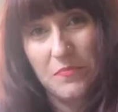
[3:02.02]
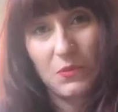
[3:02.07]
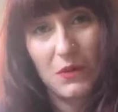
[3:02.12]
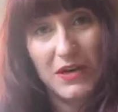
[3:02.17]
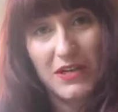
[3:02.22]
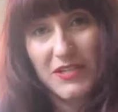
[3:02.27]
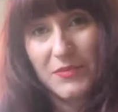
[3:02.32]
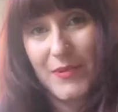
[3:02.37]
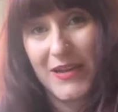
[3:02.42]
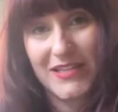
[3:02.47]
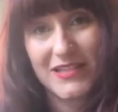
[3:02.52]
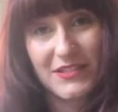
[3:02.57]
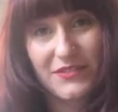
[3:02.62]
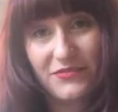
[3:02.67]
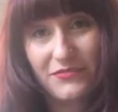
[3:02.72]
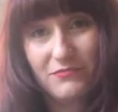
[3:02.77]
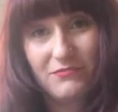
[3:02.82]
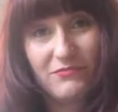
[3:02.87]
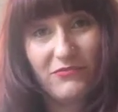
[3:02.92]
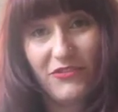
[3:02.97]
works best
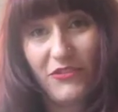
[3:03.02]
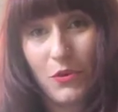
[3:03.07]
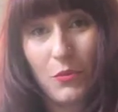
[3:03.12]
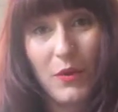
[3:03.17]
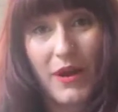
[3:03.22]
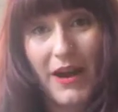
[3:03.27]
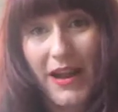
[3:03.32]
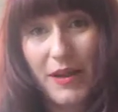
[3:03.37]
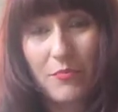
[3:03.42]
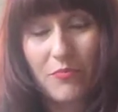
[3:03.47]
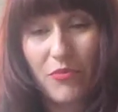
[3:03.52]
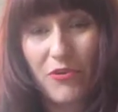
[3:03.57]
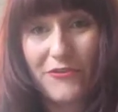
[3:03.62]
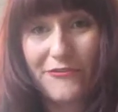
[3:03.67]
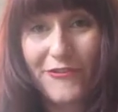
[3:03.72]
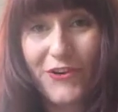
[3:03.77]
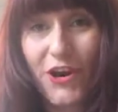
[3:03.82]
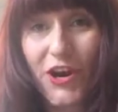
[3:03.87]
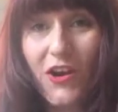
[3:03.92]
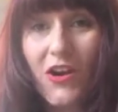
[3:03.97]
for what I
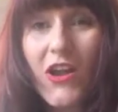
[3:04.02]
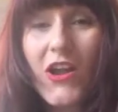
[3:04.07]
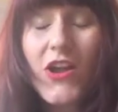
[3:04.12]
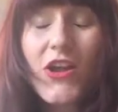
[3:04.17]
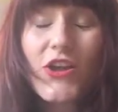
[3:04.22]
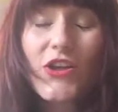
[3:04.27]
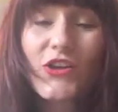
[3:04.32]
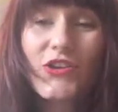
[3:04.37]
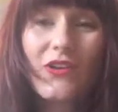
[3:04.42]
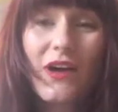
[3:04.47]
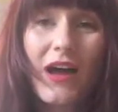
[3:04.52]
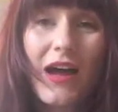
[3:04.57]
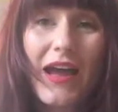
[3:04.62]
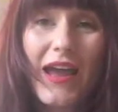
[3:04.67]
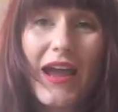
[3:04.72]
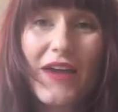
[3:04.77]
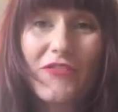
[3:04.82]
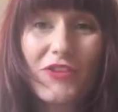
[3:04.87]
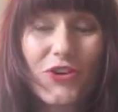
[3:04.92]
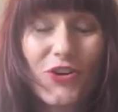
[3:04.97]
prefer. I
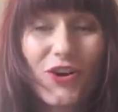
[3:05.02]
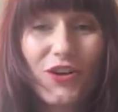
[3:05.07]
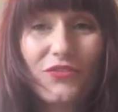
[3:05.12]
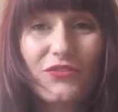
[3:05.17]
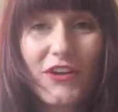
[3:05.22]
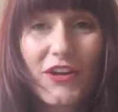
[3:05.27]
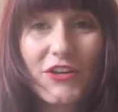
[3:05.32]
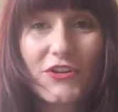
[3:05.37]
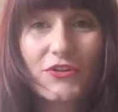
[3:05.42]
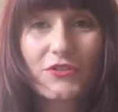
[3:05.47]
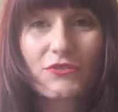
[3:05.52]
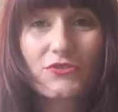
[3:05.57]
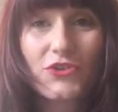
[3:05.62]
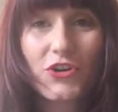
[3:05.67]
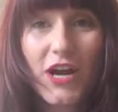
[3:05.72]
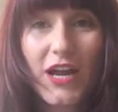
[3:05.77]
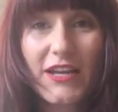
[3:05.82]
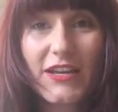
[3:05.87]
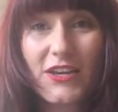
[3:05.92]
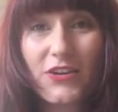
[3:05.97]
have a girlfriend who
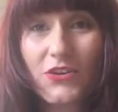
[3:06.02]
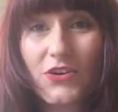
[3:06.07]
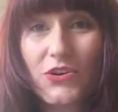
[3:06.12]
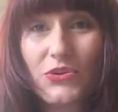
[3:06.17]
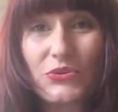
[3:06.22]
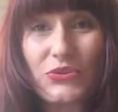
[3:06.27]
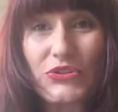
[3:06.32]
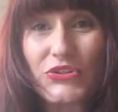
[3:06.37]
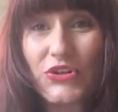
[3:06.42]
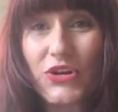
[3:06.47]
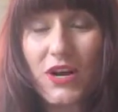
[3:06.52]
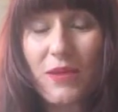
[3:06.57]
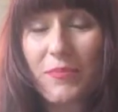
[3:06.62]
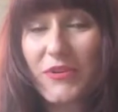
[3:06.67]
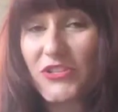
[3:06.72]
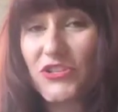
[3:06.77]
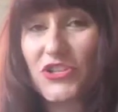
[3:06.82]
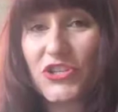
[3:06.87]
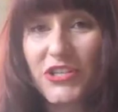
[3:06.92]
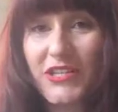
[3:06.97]
tried yacon syrup
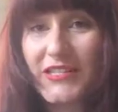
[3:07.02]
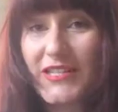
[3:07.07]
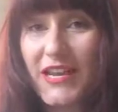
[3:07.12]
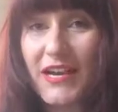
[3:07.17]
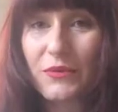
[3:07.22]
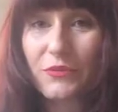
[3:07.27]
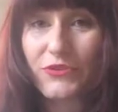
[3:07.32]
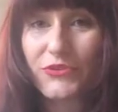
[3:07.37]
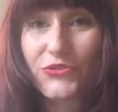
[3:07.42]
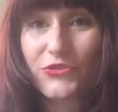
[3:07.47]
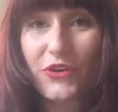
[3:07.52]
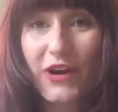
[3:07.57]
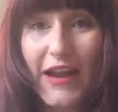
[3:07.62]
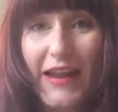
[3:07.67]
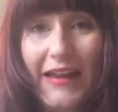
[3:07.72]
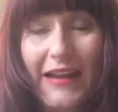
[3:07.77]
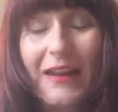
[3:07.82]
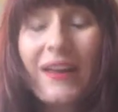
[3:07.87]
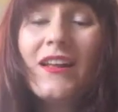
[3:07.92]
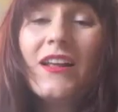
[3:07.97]
and she said it was
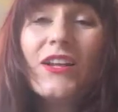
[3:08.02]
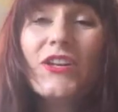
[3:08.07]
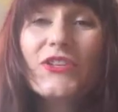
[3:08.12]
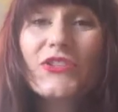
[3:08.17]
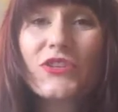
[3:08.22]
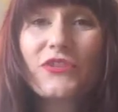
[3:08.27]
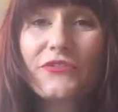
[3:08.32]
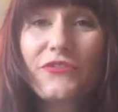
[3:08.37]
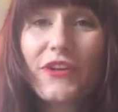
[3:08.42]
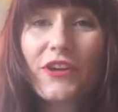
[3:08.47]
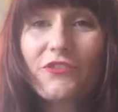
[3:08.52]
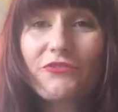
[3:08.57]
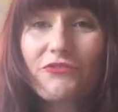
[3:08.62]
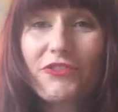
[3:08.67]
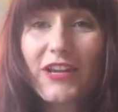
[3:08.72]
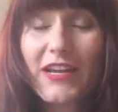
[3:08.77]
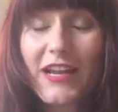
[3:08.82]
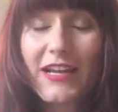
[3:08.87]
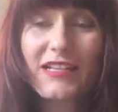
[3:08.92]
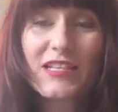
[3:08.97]
great. So feel
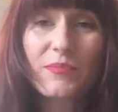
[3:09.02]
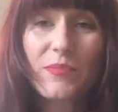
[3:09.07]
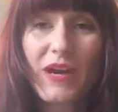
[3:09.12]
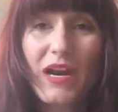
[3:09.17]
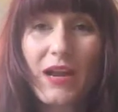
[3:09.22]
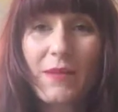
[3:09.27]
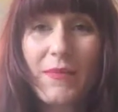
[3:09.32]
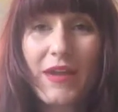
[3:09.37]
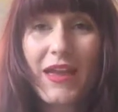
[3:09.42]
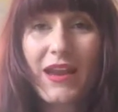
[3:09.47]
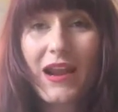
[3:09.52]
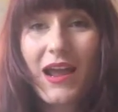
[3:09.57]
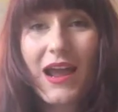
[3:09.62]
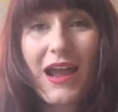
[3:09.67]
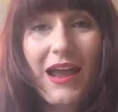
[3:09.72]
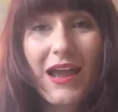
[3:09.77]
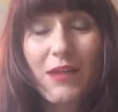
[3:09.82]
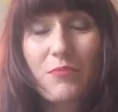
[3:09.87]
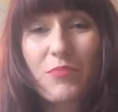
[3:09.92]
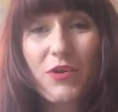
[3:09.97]
free to experiment.
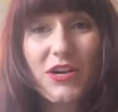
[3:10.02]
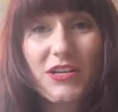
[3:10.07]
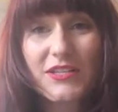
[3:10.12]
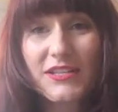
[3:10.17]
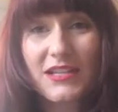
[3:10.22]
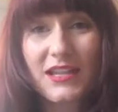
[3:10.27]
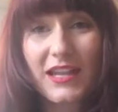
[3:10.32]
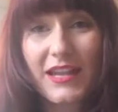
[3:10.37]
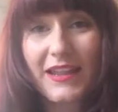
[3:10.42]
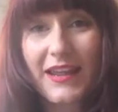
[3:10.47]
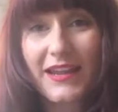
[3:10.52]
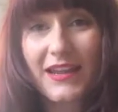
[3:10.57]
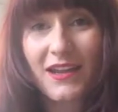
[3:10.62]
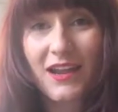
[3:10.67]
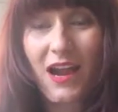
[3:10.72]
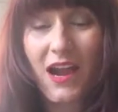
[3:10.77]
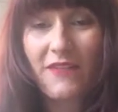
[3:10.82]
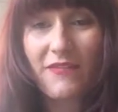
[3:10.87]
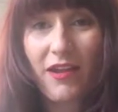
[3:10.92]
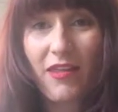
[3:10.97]
I personally like
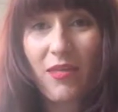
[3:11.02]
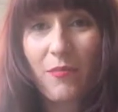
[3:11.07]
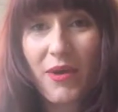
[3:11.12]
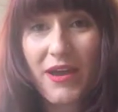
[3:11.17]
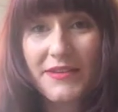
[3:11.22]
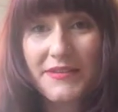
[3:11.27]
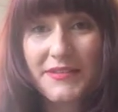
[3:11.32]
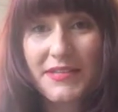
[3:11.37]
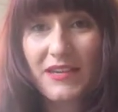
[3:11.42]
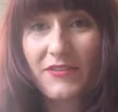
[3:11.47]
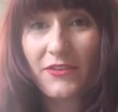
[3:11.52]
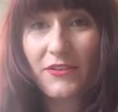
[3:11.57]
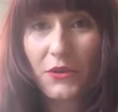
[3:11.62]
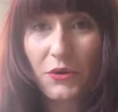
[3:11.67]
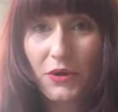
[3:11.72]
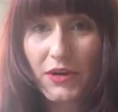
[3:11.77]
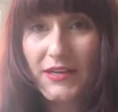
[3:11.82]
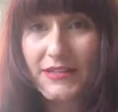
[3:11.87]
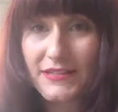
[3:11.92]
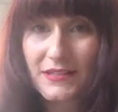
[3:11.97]
agave the best, even
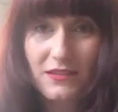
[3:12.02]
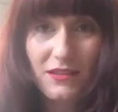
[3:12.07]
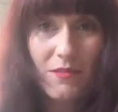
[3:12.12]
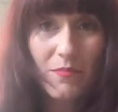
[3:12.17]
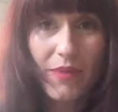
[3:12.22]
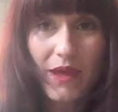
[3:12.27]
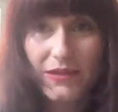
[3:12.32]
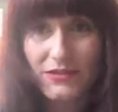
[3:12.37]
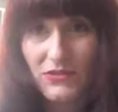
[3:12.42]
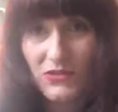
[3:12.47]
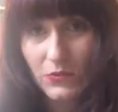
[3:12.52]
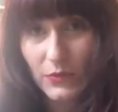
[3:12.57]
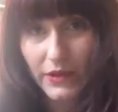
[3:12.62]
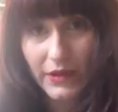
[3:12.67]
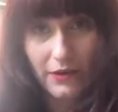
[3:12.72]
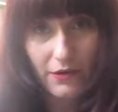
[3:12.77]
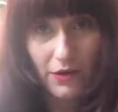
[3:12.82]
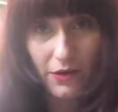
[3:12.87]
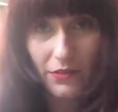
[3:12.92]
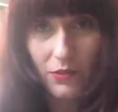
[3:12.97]
though it isn't the best
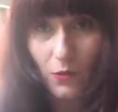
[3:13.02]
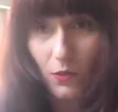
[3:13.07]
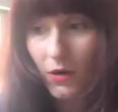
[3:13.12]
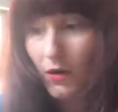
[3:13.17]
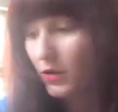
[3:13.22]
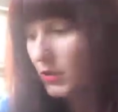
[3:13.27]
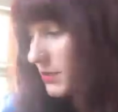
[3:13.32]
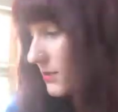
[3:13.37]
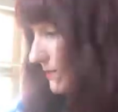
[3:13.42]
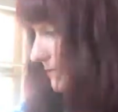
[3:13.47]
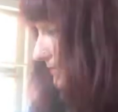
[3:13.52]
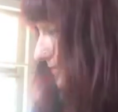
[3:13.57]
sweetener in the world.